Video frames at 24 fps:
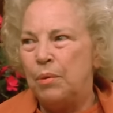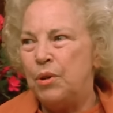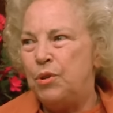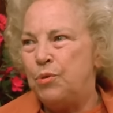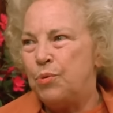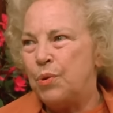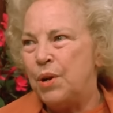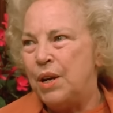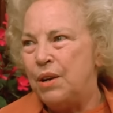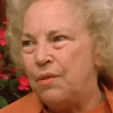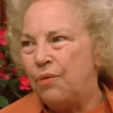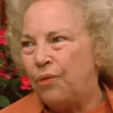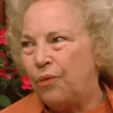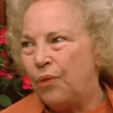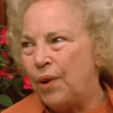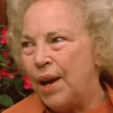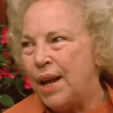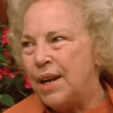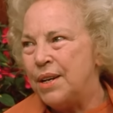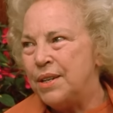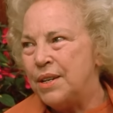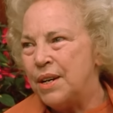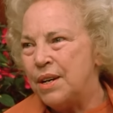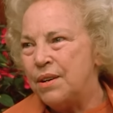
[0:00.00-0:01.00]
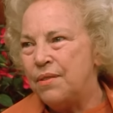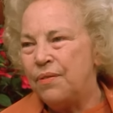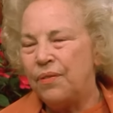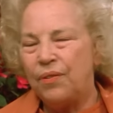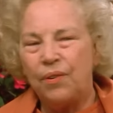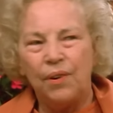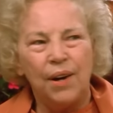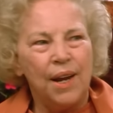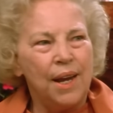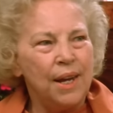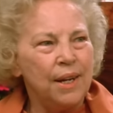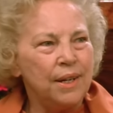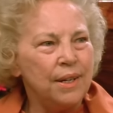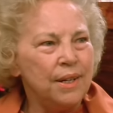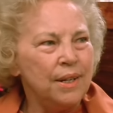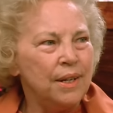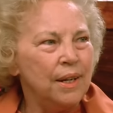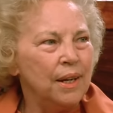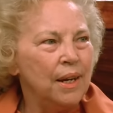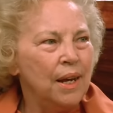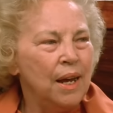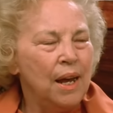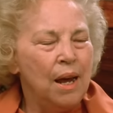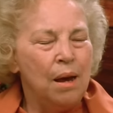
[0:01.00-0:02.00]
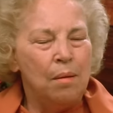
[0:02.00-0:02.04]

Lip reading: between friend and friend,